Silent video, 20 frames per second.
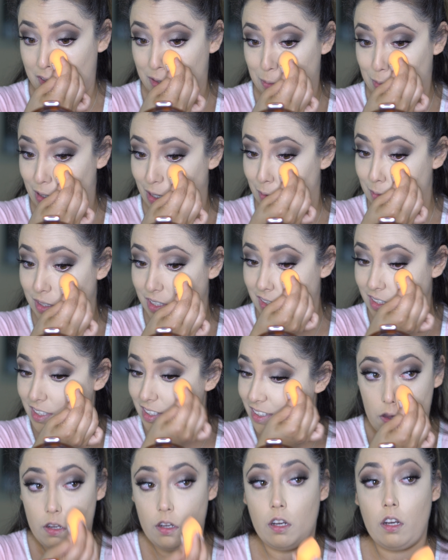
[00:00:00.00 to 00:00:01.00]
I
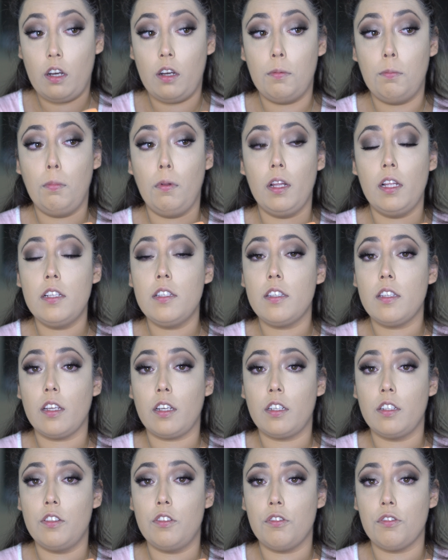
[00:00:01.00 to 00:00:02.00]
promise. Oh, blends
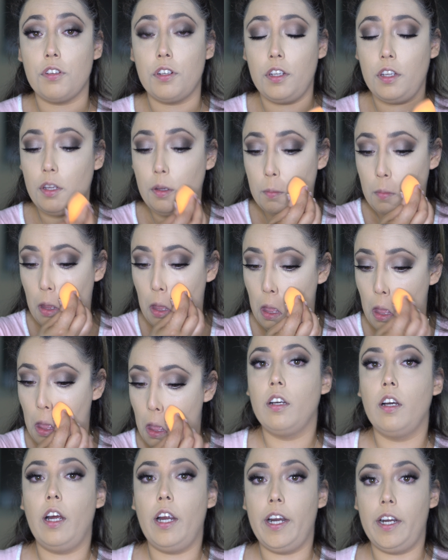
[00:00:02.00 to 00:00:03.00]
like a dream.
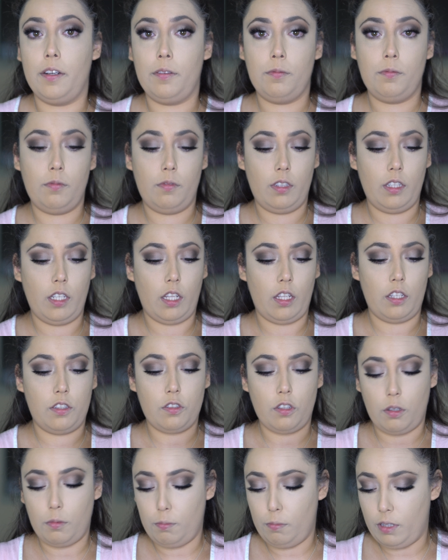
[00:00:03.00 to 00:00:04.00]
All right, now that's
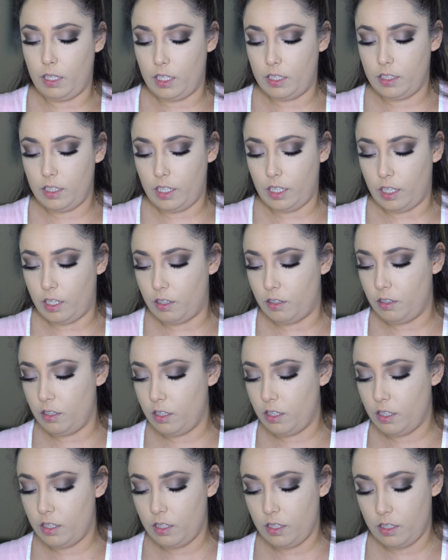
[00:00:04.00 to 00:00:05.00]
all blended out.
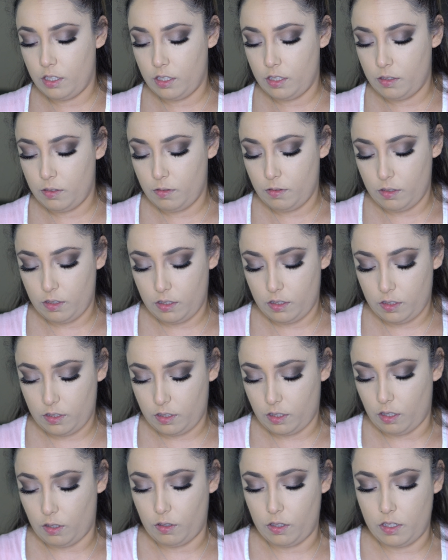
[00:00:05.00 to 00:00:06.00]
Let's
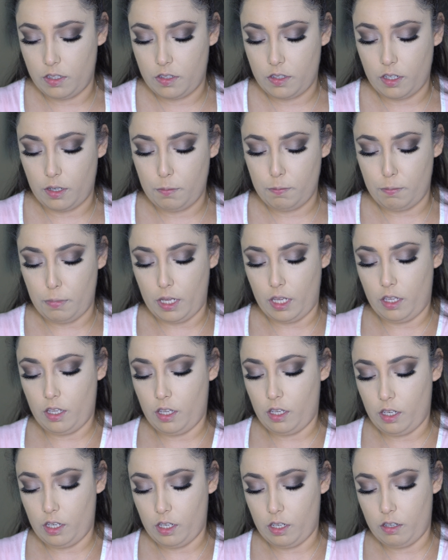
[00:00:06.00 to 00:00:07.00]
go and start
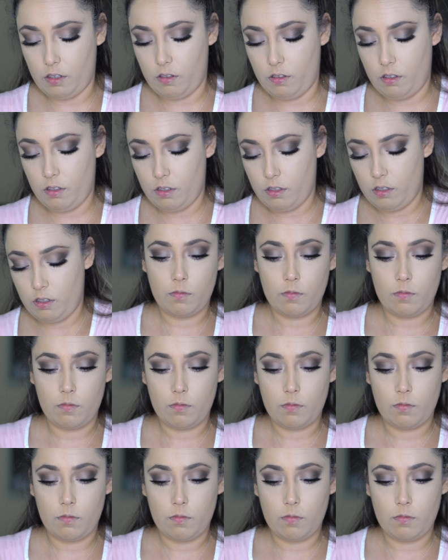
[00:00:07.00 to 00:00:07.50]
baking now.